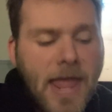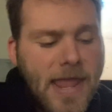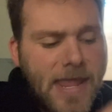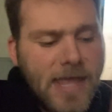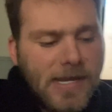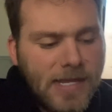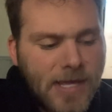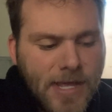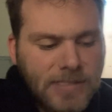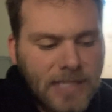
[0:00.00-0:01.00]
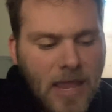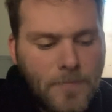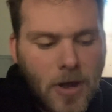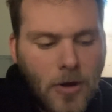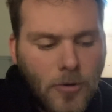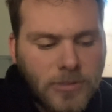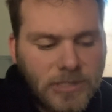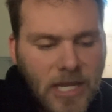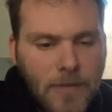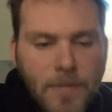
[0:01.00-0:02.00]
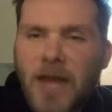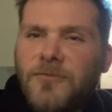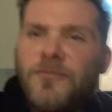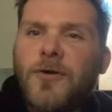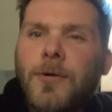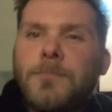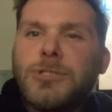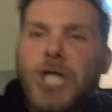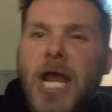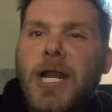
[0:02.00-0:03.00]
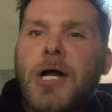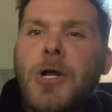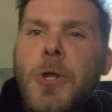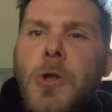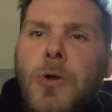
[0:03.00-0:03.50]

It is about a man from China